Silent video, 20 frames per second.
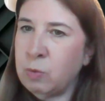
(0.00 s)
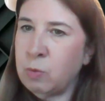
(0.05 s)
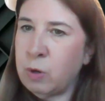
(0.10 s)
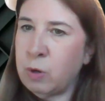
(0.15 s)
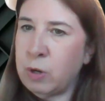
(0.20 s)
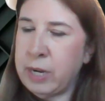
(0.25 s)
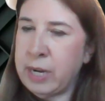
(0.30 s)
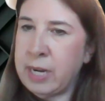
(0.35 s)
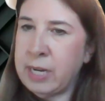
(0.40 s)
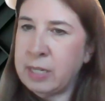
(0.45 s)

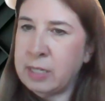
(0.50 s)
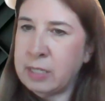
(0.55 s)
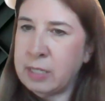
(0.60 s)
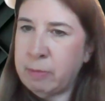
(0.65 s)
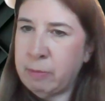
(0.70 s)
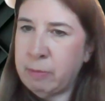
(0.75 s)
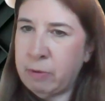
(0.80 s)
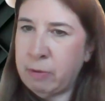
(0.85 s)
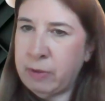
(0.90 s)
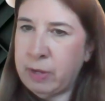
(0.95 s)
wording
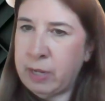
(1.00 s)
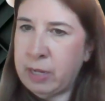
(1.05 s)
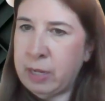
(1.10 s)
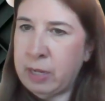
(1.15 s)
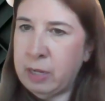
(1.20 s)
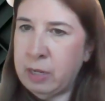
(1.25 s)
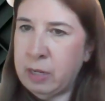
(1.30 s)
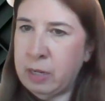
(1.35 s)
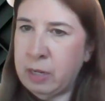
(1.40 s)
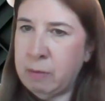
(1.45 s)
some of
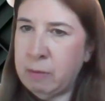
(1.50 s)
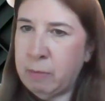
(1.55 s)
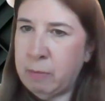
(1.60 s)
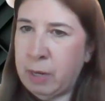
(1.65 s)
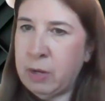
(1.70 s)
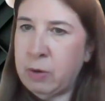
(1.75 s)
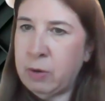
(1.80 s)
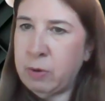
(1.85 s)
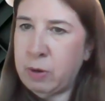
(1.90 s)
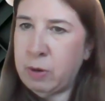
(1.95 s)
it in
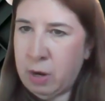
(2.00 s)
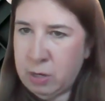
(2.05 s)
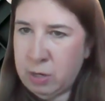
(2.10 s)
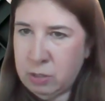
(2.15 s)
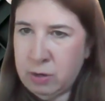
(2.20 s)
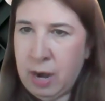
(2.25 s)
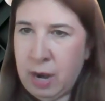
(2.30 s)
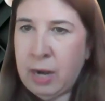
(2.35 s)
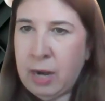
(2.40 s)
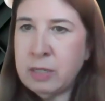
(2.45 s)
my own
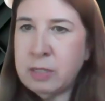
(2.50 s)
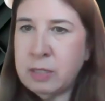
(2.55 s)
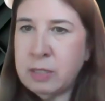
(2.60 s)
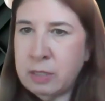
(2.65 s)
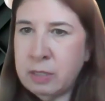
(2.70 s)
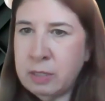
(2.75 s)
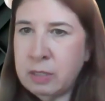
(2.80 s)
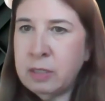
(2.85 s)
contract.